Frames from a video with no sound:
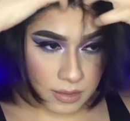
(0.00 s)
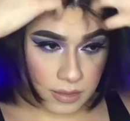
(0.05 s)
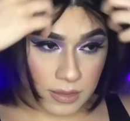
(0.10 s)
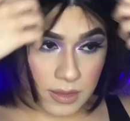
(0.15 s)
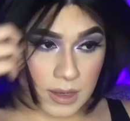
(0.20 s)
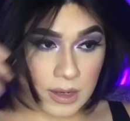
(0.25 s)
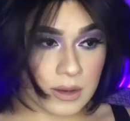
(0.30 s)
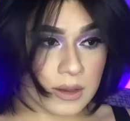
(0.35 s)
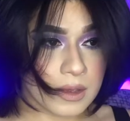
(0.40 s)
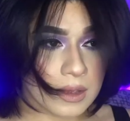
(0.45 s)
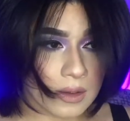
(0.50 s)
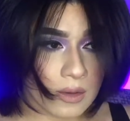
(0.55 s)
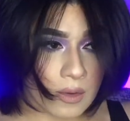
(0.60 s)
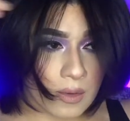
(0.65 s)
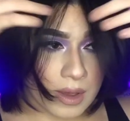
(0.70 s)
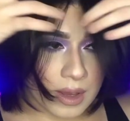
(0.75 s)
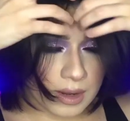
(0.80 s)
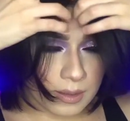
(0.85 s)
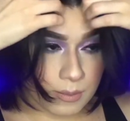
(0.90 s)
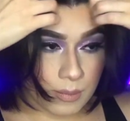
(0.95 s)
then you can go
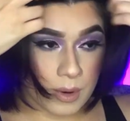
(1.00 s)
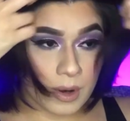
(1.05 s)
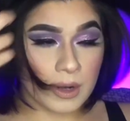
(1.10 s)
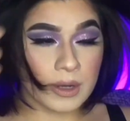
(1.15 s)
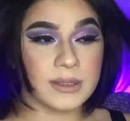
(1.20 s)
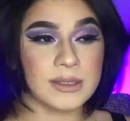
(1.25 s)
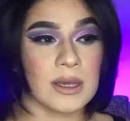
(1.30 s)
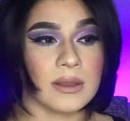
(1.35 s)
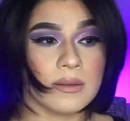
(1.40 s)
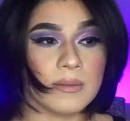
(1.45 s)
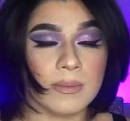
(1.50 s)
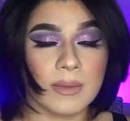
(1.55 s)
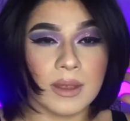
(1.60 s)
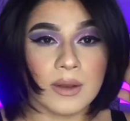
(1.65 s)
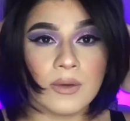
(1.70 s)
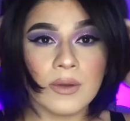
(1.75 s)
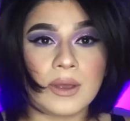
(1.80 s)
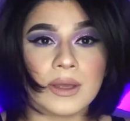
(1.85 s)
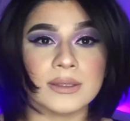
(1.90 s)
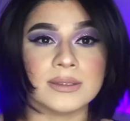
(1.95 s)
ahead and part it down the
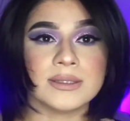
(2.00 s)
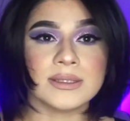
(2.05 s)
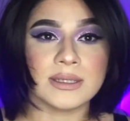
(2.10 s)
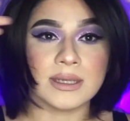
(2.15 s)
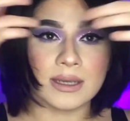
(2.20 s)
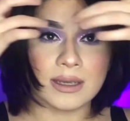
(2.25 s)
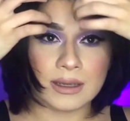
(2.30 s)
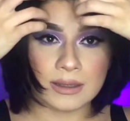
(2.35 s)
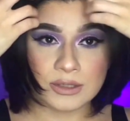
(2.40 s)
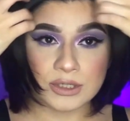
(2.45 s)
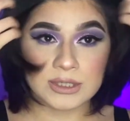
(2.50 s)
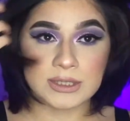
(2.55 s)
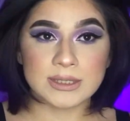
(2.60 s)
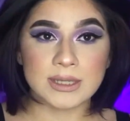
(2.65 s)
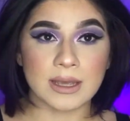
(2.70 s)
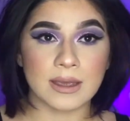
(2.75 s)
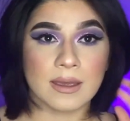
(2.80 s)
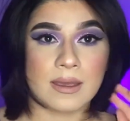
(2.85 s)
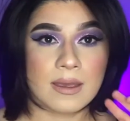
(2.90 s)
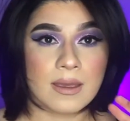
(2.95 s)
middle and see just
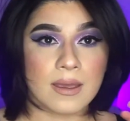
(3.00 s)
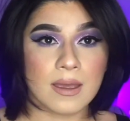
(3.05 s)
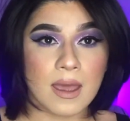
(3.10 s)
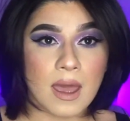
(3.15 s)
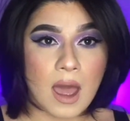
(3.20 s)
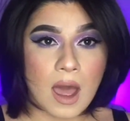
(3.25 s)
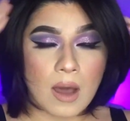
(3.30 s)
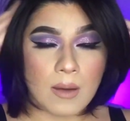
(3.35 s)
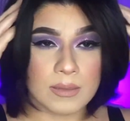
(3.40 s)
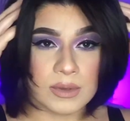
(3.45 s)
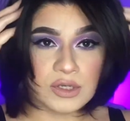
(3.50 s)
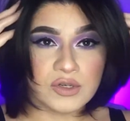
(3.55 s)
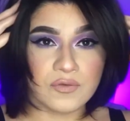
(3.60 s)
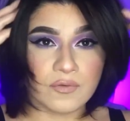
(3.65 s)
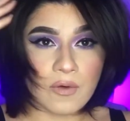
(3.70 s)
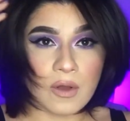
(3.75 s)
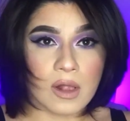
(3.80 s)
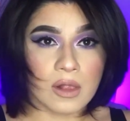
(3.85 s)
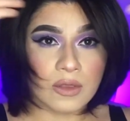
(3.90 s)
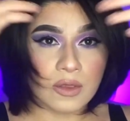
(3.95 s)
like how much
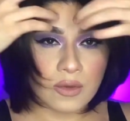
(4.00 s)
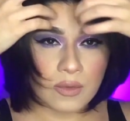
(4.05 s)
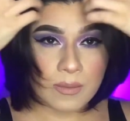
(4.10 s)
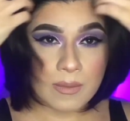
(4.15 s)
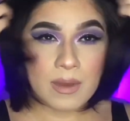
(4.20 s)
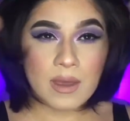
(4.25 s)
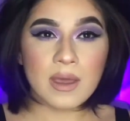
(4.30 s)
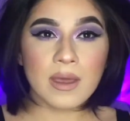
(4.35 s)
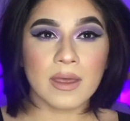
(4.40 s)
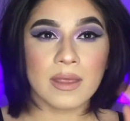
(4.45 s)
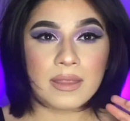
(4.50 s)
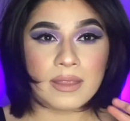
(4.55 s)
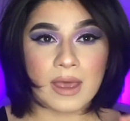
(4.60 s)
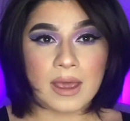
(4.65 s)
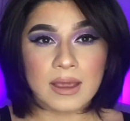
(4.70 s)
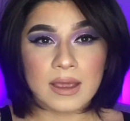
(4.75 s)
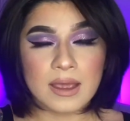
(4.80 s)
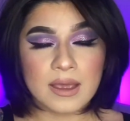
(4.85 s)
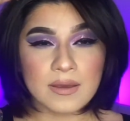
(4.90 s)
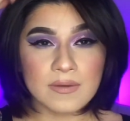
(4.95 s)
volume
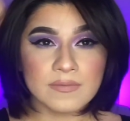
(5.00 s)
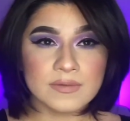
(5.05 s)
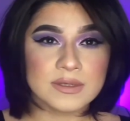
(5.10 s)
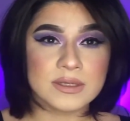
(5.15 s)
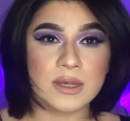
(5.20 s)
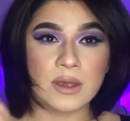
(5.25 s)
that gives,